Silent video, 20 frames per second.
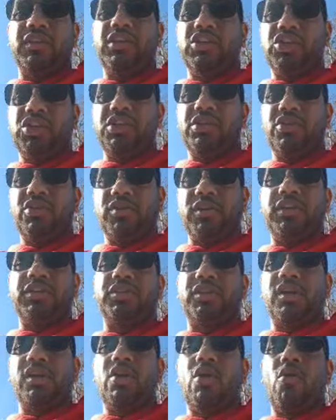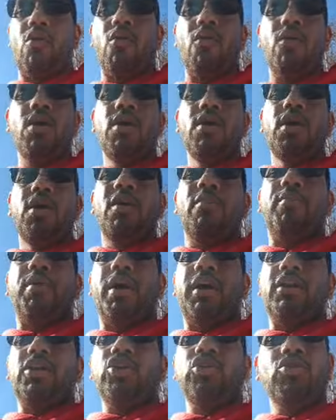this year is the goal.
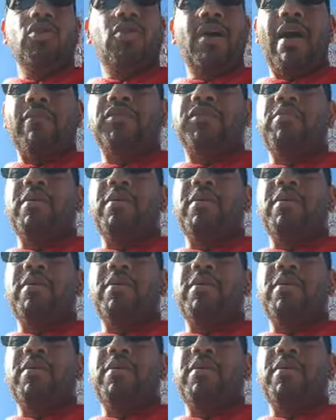But you don't have to